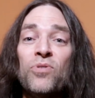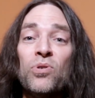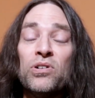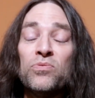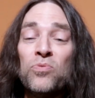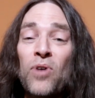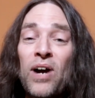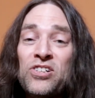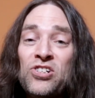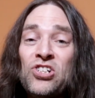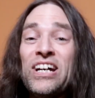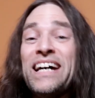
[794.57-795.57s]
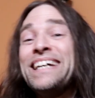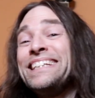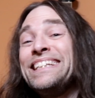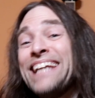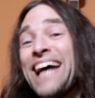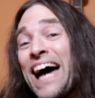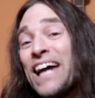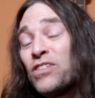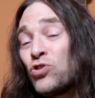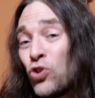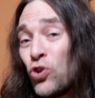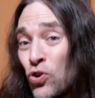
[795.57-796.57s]
for Russia
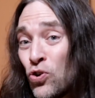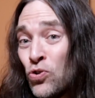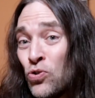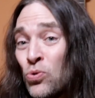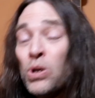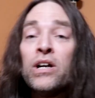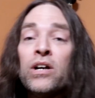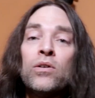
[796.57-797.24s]
not to